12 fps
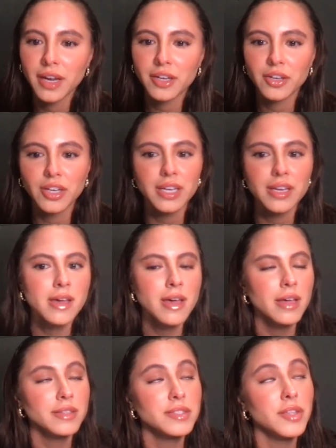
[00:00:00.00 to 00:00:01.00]
I agree.
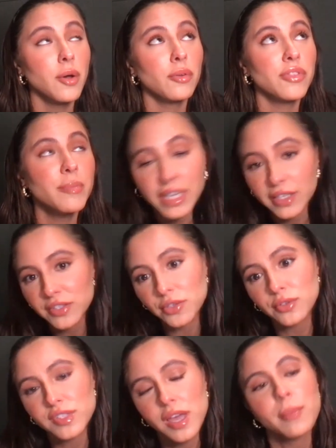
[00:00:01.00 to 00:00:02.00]
So the biggest
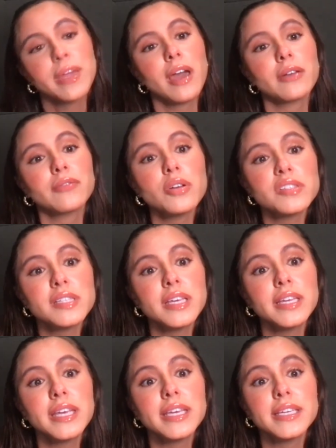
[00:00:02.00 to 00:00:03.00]
news coming out of
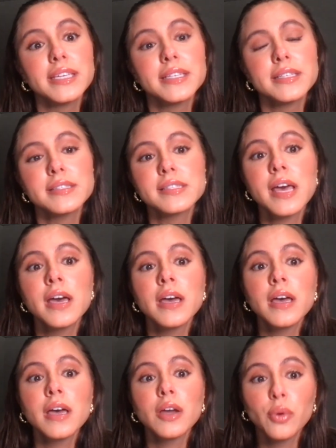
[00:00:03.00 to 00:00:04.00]
Austin is
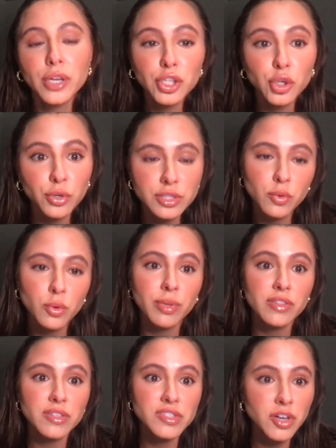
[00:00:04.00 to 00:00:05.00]
Quinn Ewers will be
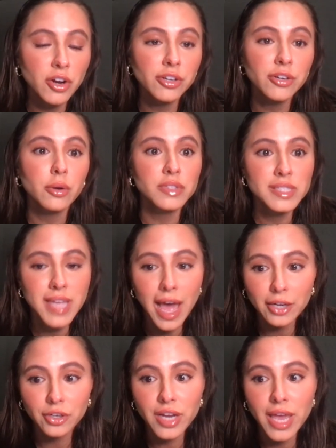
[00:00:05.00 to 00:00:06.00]
the starter on
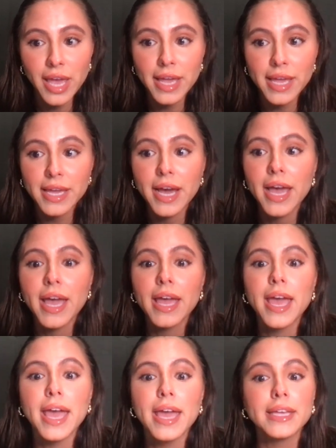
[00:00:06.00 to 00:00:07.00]
Saturday.
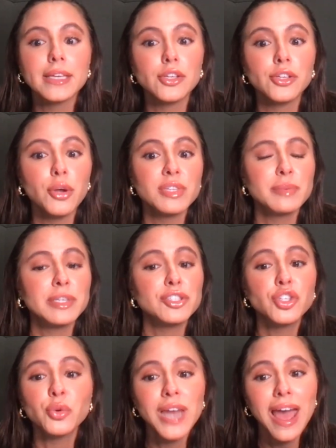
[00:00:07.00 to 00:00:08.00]
And, it's been
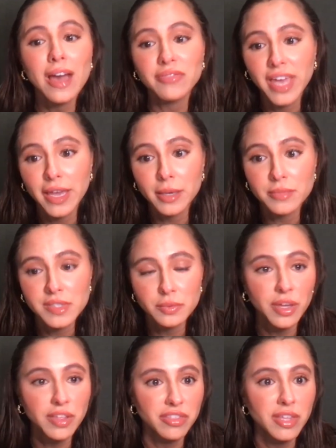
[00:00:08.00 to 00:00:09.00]
2.5 games
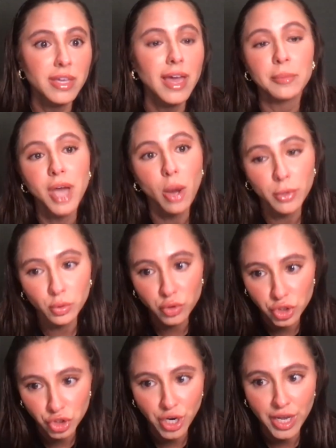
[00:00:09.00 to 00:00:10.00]
with the abdominal
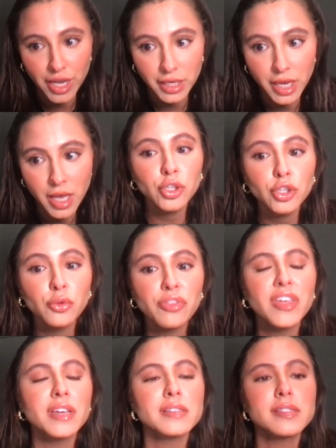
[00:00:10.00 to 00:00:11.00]
strain. How do you
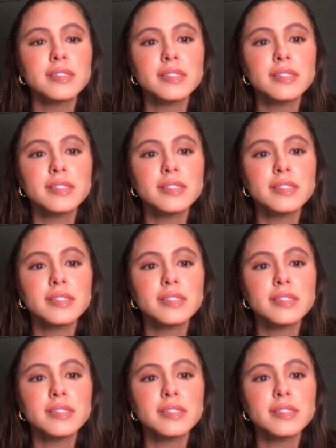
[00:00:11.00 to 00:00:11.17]
think